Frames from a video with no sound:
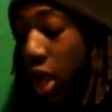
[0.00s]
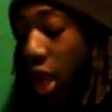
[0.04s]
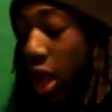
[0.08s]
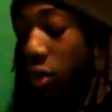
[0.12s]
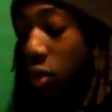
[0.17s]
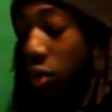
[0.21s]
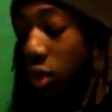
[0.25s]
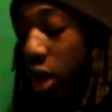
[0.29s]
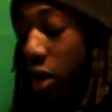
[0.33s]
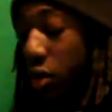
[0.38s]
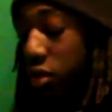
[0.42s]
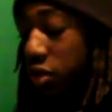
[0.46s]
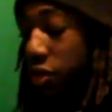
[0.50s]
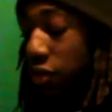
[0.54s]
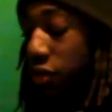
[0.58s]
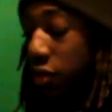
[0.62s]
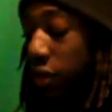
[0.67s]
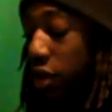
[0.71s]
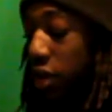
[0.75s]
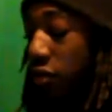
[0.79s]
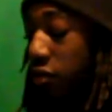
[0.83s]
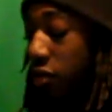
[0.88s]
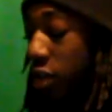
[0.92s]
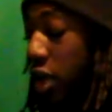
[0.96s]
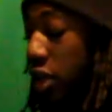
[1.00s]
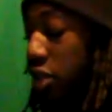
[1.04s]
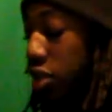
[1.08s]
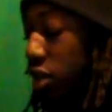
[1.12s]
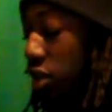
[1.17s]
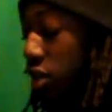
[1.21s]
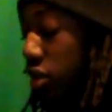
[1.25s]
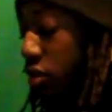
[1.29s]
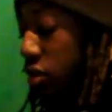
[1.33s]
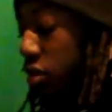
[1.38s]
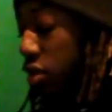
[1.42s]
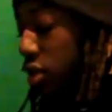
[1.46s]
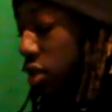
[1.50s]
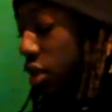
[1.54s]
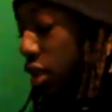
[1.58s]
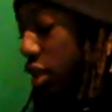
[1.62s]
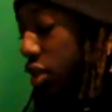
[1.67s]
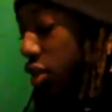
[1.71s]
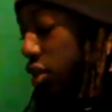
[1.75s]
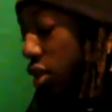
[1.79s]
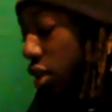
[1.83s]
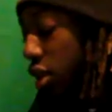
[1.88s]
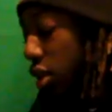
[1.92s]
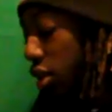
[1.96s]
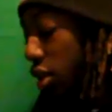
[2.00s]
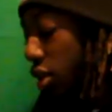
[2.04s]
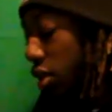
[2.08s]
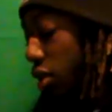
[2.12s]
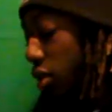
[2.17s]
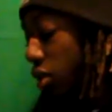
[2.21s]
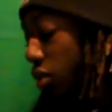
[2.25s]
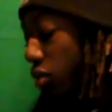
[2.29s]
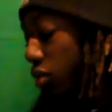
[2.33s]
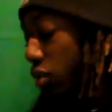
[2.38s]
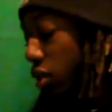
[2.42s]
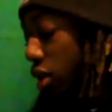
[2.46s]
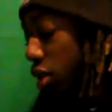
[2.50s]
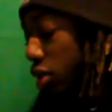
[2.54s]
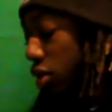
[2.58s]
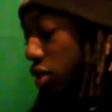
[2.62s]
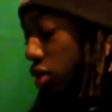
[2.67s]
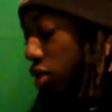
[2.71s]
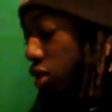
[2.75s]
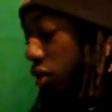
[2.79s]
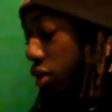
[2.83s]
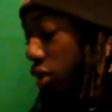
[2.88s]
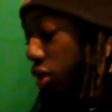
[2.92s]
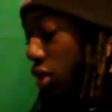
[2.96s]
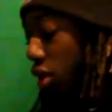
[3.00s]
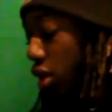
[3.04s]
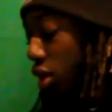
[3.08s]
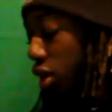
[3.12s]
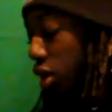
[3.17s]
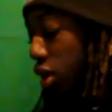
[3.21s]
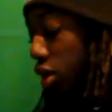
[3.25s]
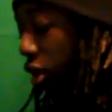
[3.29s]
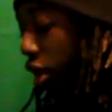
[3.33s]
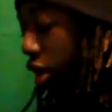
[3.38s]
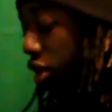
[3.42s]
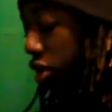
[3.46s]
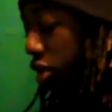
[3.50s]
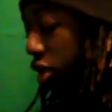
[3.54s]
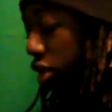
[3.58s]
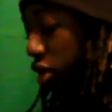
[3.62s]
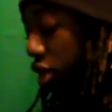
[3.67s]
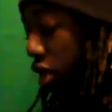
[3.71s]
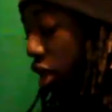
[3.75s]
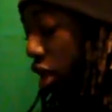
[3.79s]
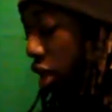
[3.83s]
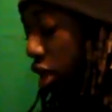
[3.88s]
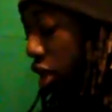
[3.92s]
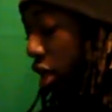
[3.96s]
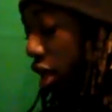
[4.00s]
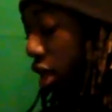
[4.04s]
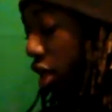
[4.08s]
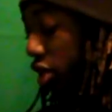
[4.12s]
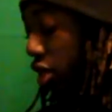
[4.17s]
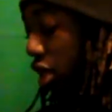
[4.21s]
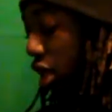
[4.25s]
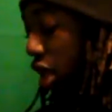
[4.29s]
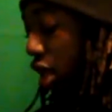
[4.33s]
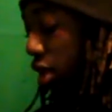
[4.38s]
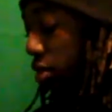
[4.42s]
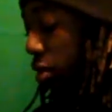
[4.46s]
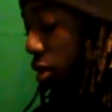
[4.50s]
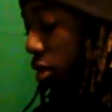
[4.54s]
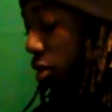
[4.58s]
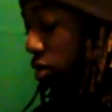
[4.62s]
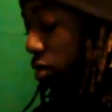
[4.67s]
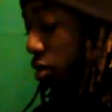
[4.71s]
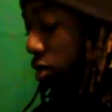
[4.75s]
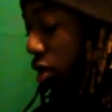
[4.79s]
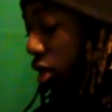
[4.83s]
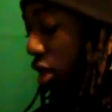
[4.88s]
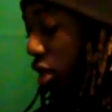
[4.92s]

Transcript: When I was a fan of Nigel Houston, that's like when Tony Hawk Project 8 had came out,